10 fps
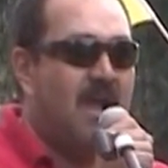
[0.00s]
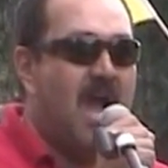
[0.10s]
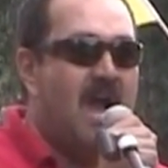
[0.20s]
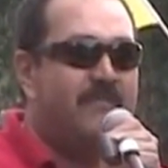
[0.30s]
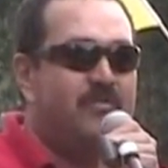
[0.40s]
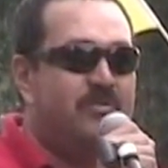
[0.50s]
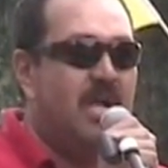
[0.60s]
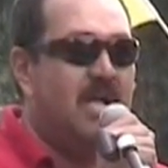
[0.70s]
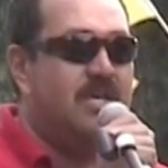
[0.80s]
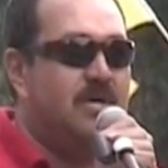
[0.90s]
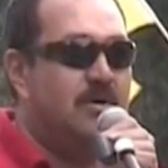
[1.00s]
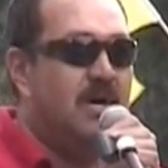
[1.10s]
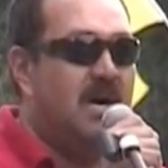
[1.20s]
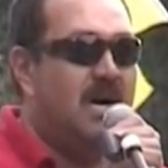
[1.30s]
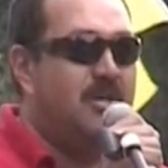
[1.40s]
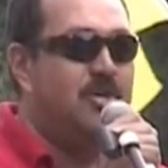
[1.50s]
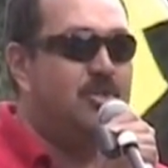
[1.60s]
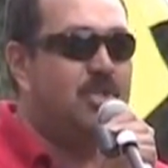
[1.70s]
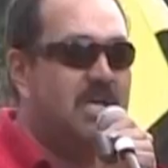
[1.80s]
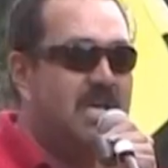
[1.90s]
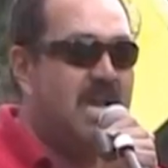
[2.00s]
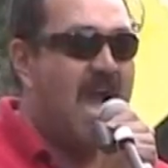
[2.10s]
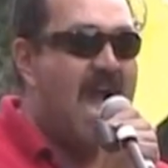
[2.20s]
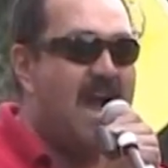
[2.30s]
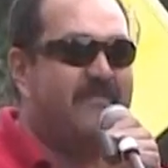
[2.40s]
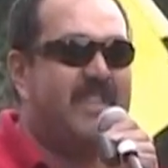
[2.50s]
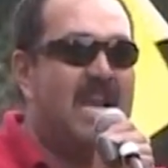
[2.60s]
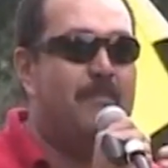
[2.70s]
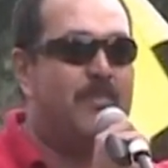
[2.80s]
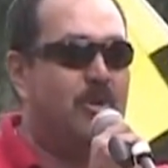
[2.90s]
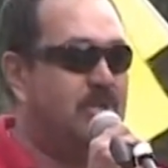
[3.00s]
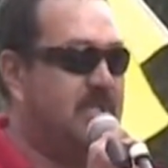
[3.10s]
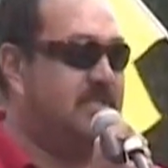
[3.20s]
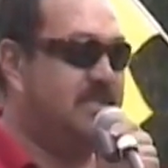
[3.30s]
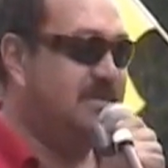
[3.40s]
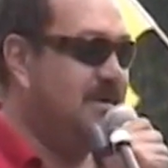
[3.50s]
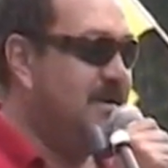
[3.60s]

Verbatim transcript: I have to tell you, uh, usually I have teleprompters.